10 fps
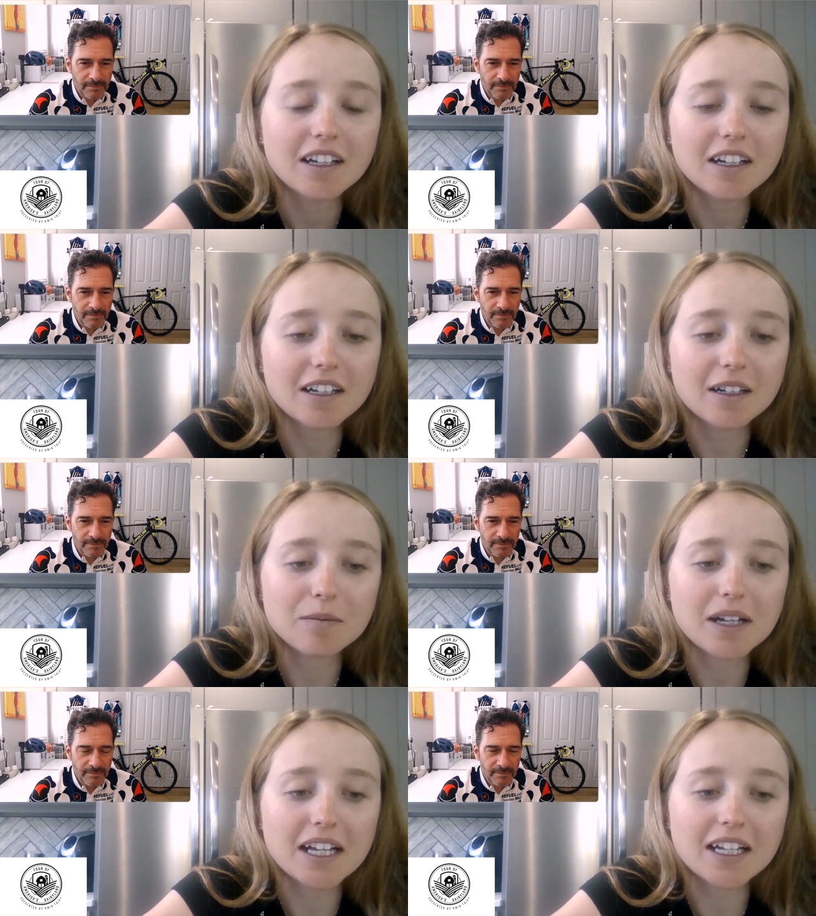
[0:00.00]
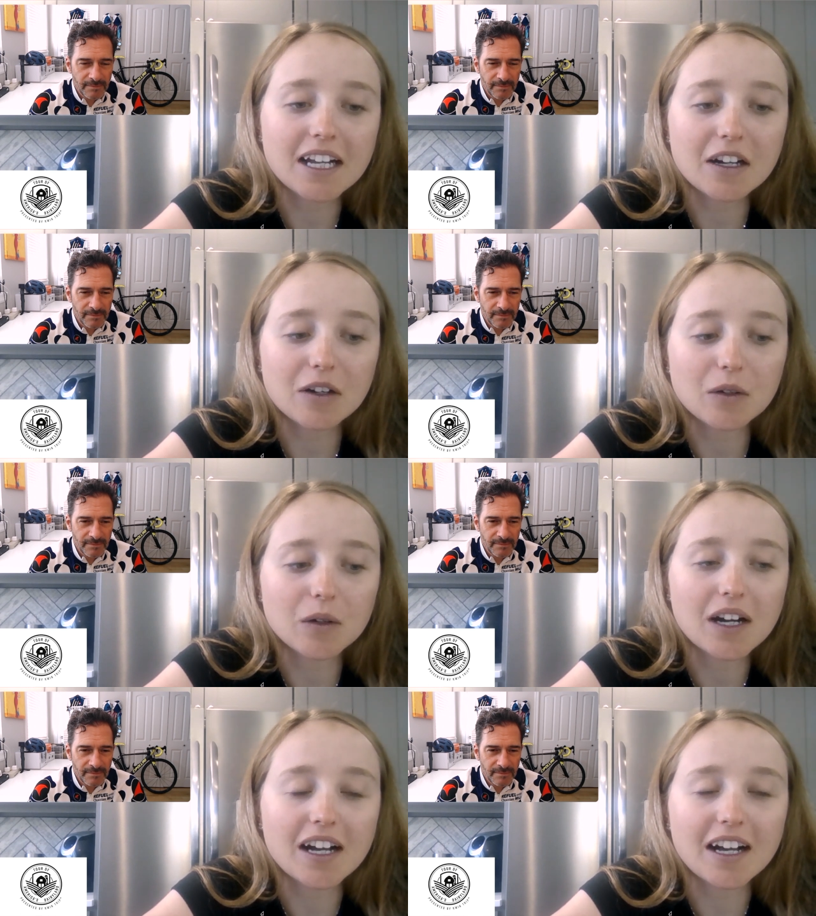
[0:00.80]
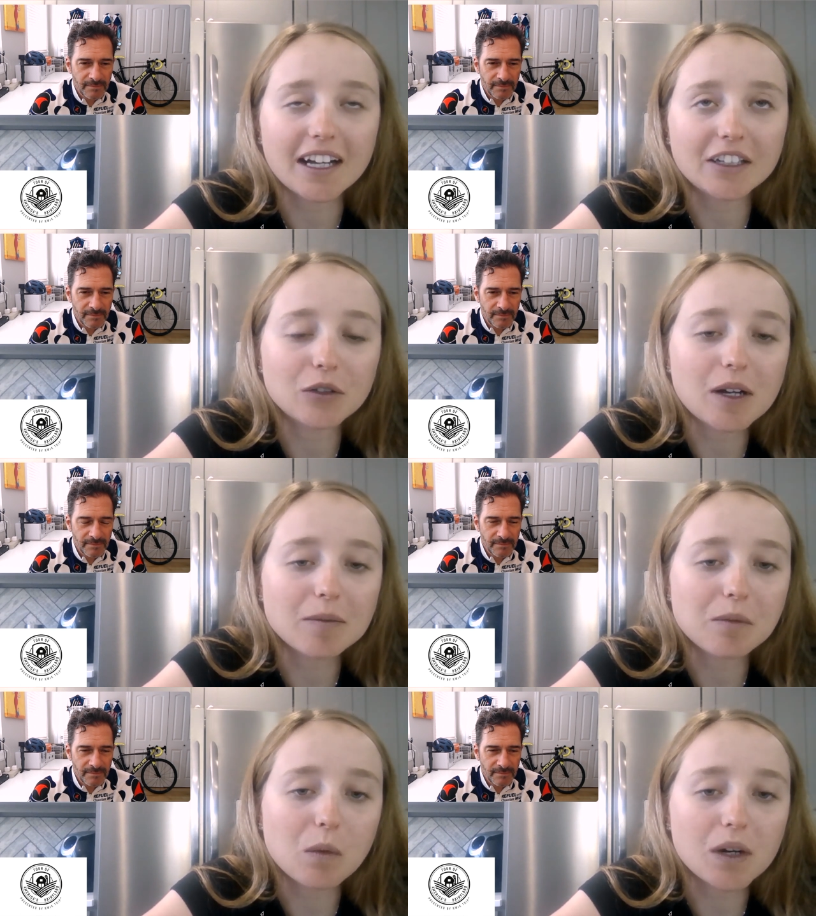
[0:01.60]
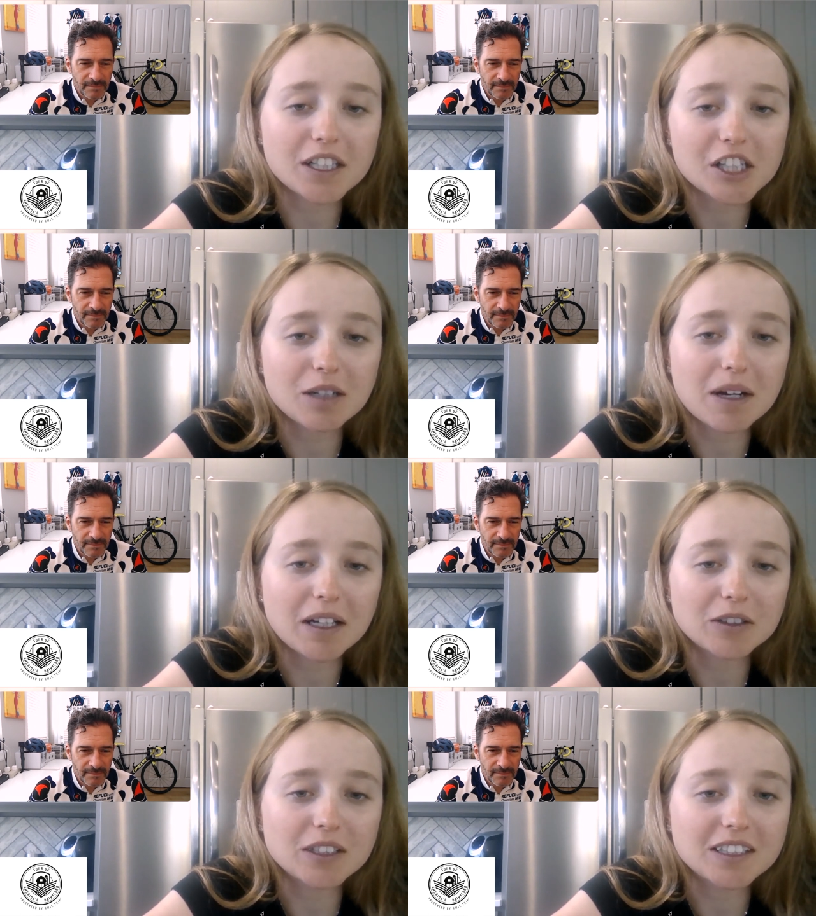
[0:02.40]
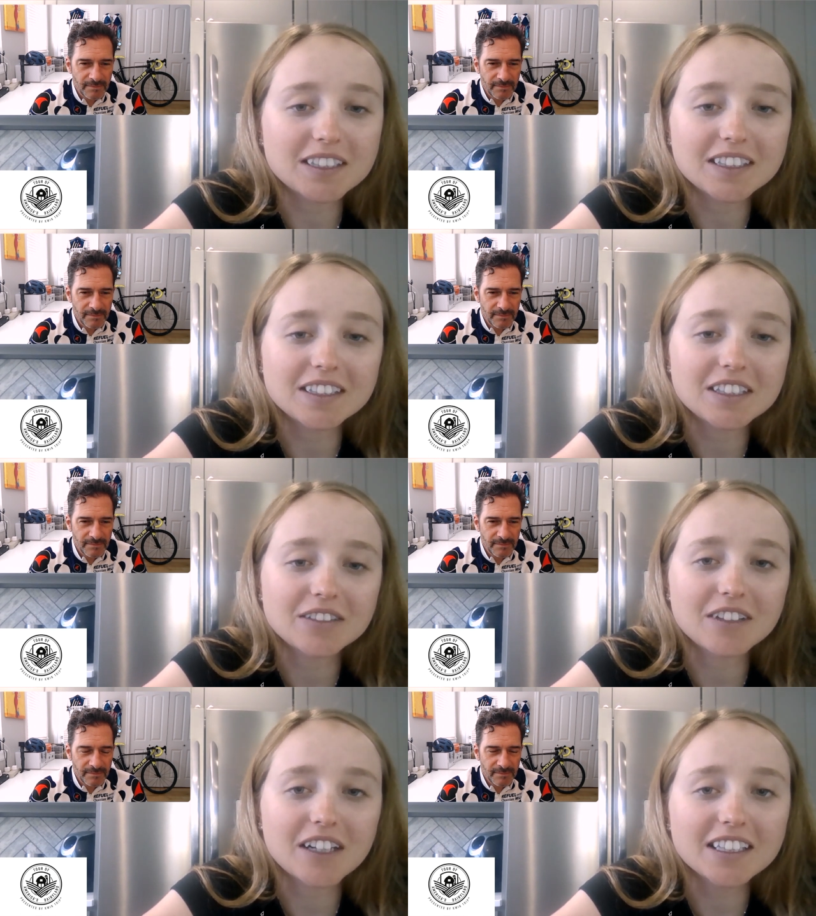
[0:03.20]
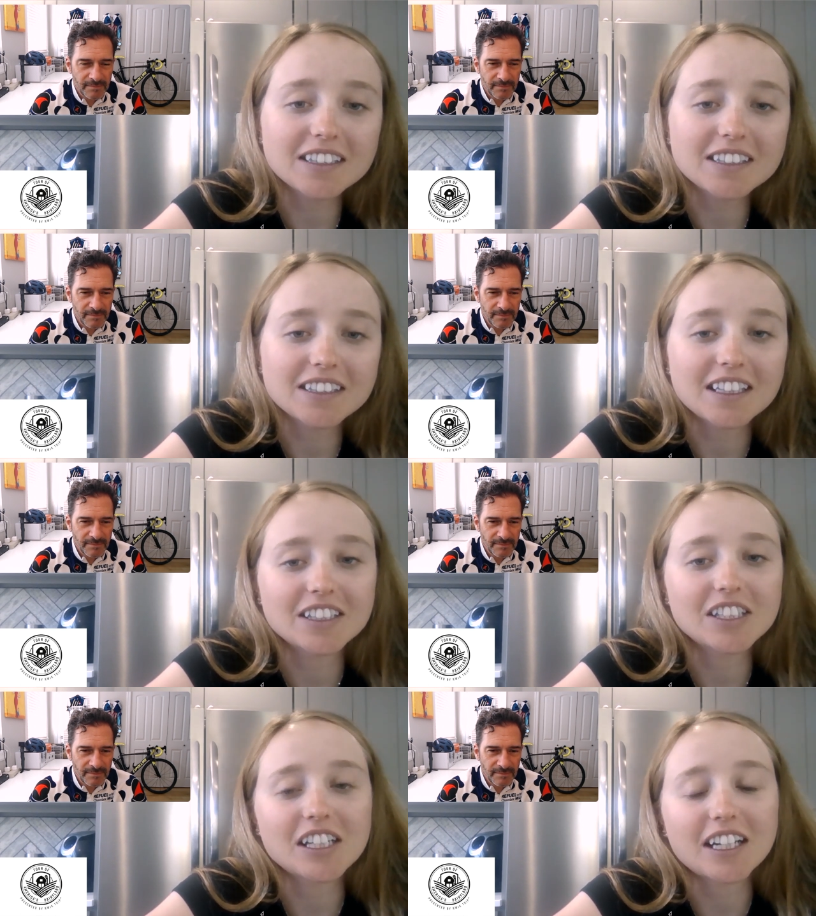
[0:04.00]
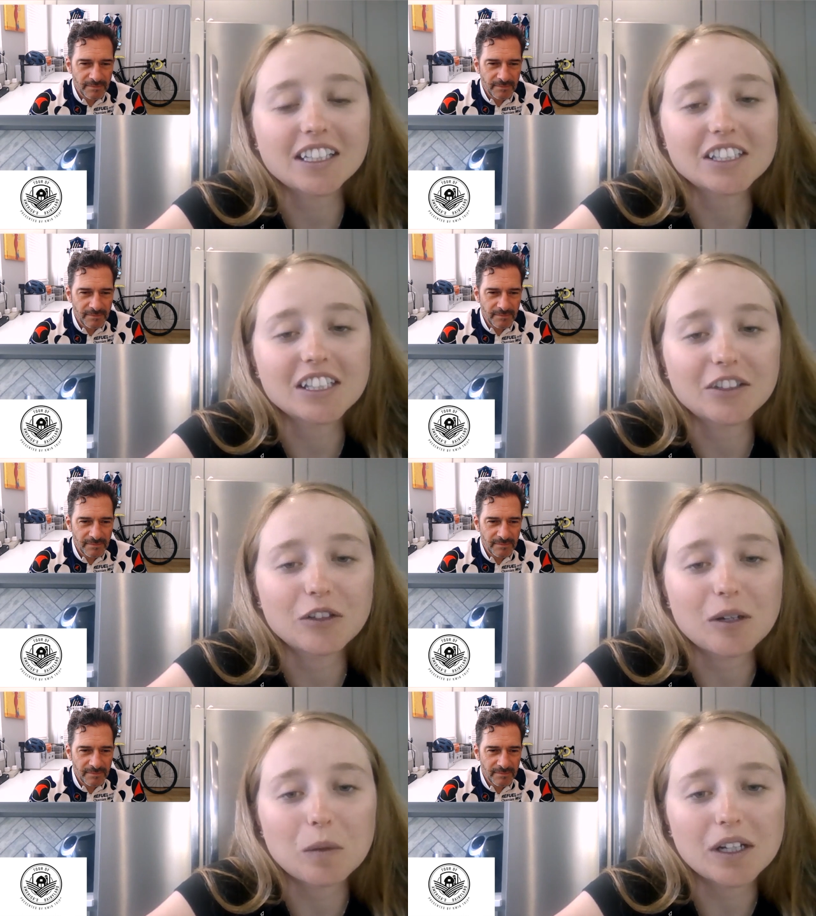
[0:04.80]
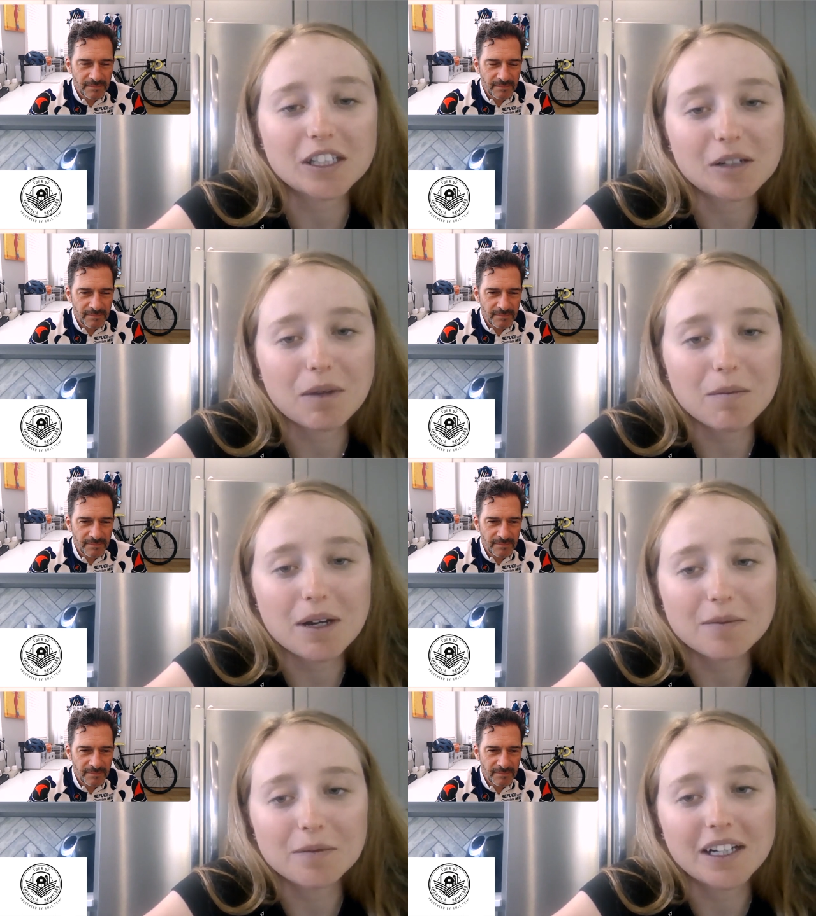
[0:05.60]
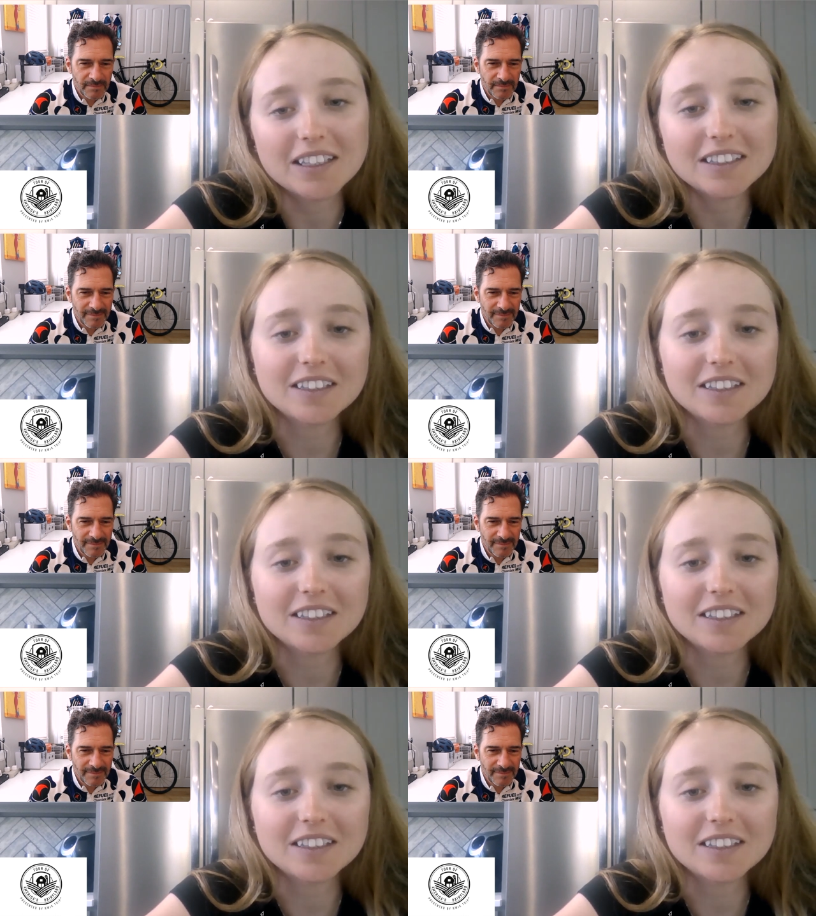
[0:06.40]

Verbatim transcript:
Speaker 1: And now I grew up watching my older sister race, and she actually grew up watching my mom race.